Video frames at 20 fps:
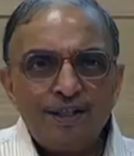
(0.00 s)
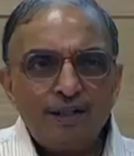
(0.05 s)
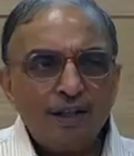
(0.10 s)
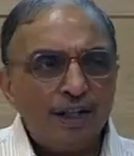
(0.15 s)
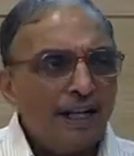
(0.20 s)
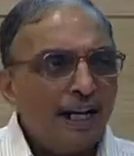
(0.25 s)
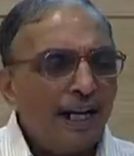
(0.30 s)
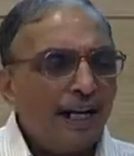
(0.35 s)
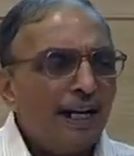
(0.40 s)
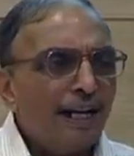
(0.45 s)
So
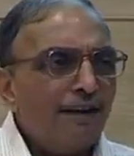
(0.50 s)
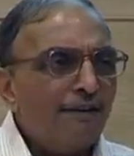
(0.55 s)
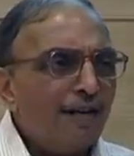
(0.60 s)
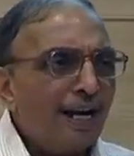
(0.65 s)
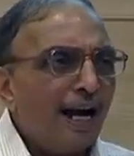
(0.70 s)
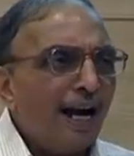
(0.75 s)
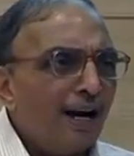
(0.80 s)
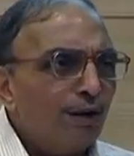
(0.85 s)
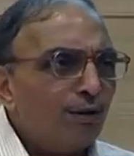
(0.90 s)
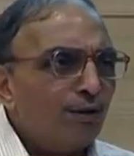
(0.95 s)
in
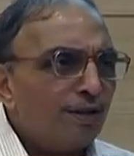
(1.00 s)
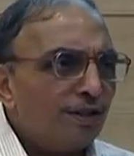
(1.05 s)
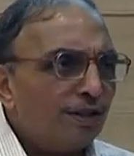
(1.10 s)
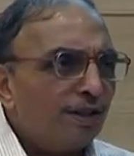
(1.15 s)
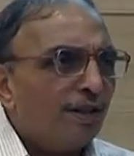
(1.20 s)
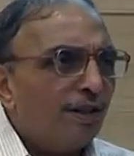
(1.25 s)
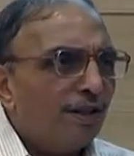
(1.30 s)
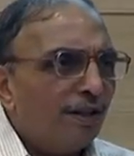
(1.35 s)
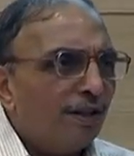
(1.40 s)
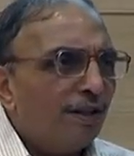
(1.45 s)
every
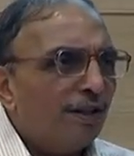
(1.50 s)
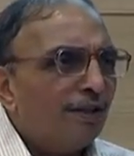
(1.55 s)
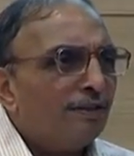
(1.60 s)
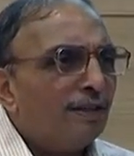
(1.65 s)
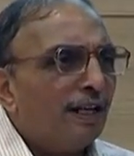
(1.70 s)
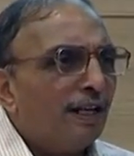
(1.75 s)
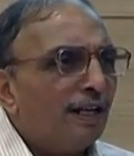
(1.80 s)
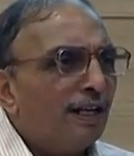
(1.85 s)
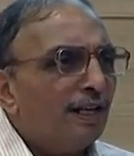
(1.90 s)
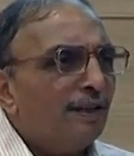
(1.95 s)
house,
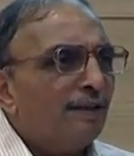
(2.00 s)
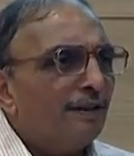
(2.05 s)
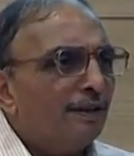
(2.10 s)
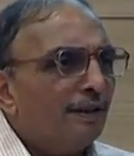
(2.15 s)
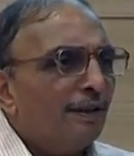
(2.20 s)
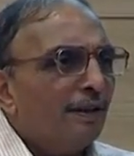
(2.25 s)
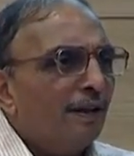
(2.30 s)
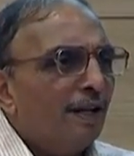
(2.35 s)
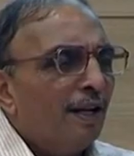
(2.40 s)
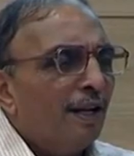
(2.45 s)
certain
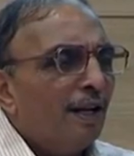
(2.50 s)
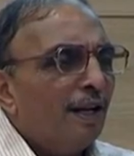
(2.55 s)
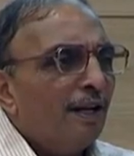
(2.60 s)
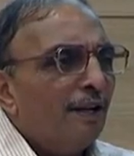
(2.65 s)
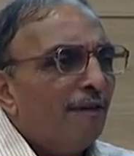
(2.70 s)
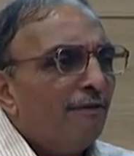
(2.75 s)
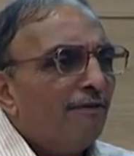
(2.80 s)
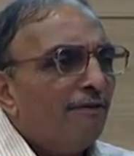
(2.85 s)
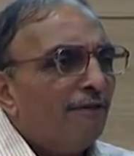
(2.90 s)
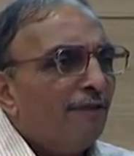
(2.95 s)

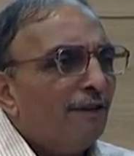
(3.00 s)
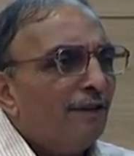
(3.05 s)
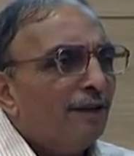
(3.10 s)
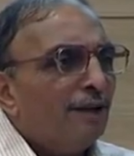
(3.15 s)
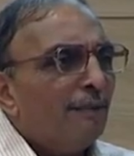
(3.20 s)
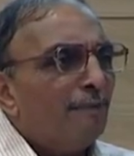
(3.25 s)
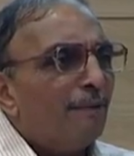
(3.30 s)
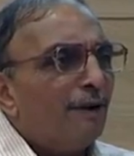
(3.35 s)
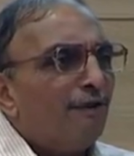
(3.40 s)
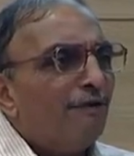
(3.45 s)

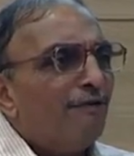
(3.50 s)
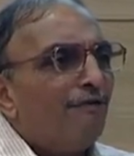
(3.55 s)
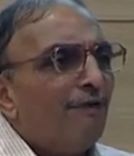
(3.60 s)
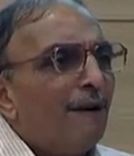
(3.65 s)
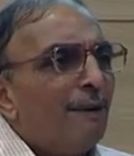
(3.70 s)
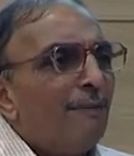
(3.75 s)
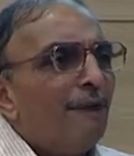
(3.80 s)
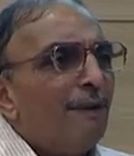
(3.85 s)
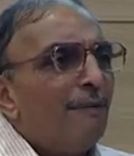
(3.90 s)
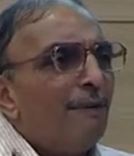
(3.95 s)
number of
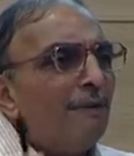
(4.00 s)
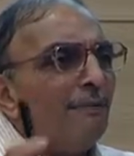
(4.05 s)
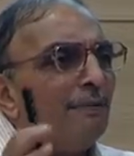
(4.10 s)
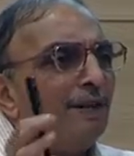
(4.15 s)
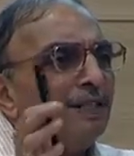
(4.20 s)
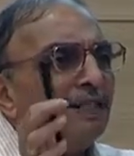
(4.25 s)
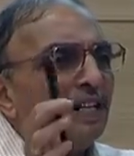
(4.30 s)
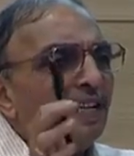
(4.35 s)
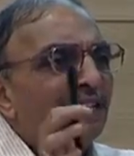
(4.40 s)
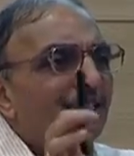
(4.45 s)
family
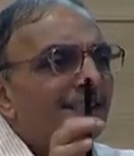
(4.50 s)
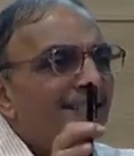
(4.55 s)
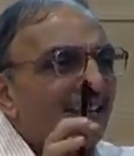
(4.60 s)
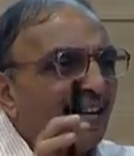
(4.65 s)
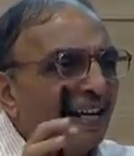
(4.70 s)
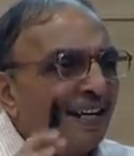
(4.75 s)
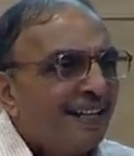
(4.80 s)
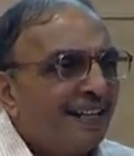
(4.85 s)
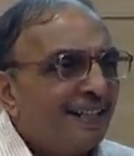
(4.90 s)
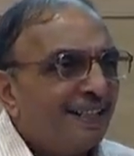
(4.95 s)
members can
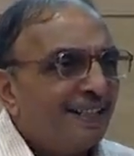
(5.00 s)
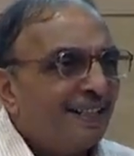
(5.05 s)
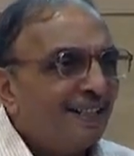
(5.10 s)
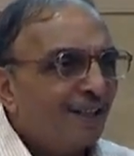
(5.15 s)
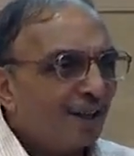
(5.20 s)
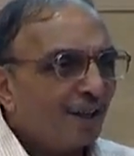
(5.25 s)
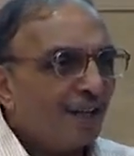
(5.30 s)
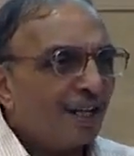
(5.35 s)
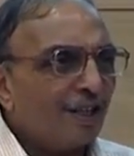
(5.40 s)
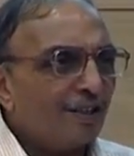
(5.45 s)
stay.
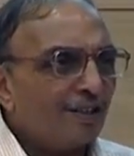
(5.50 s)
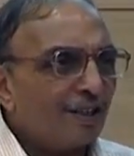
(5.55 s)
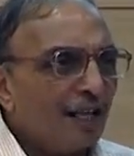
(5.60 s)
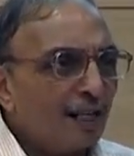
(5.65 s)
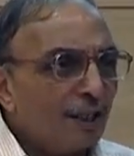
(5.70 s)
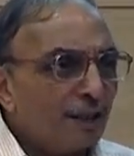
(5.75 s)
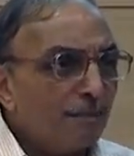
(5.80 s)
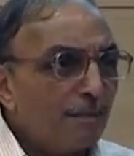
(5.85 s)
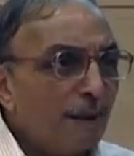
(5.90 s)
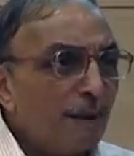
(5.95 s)
Okay, so
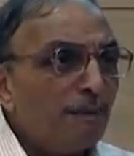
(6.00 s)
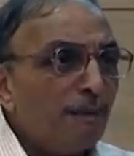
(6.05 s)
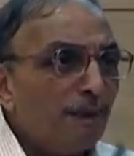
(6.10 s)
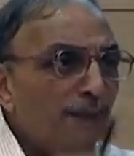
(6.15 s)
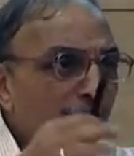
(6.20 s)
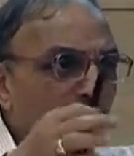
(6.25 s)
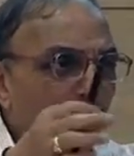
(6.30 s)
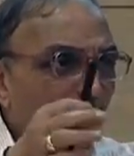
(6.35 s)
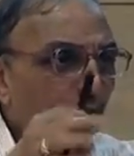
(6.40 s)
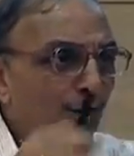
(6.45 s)
that's
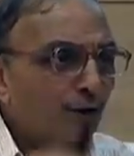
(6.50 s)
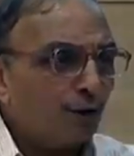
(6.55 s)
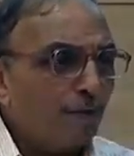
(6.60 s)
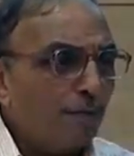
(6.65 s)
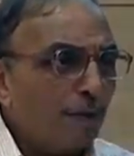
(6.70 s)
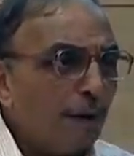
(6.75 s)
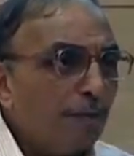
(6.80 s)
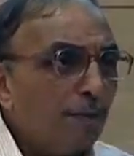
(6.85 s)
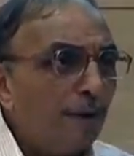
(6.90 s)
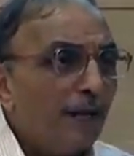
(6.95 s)
people's house. So
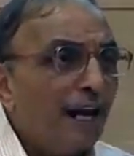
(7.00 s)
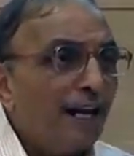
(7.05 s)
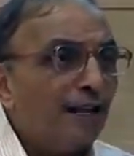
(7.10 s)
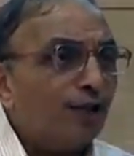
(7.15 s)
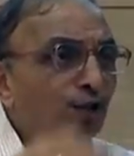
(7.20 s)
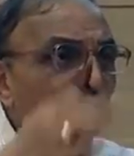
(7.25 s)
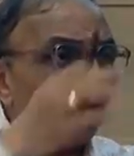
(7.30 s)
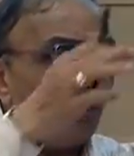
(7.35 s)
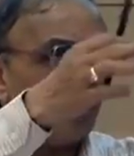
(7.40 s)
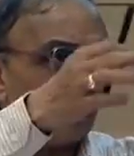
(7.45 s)
people are
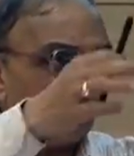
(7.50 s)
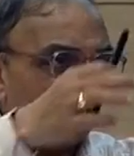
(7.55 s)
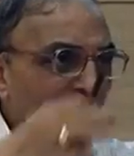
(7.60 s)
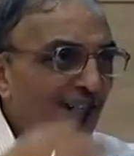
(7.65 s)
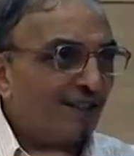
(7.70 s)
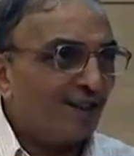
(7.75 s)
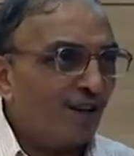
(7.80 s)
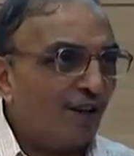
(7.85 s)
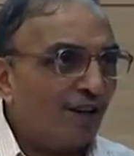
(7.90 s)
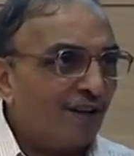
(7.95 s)
stored
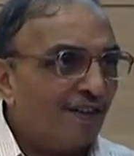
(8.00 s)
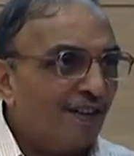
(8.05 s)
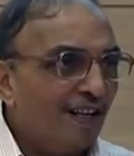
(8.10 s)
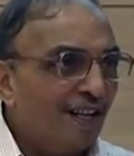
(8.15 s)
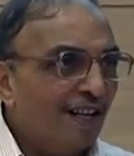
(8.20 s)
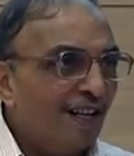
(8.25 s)
there sort of.